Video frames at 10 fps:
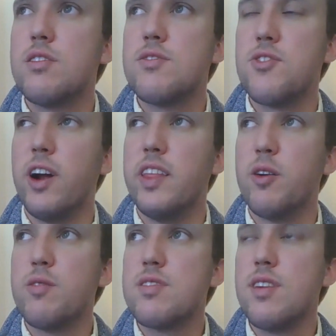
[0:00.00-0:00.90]

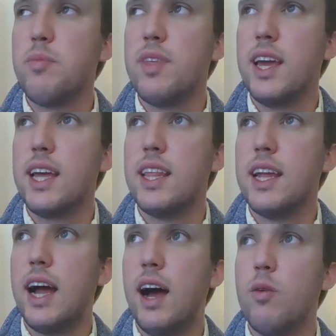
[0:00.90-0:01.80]
something
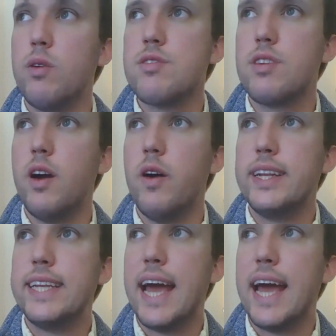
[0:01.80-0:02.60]
that I was going to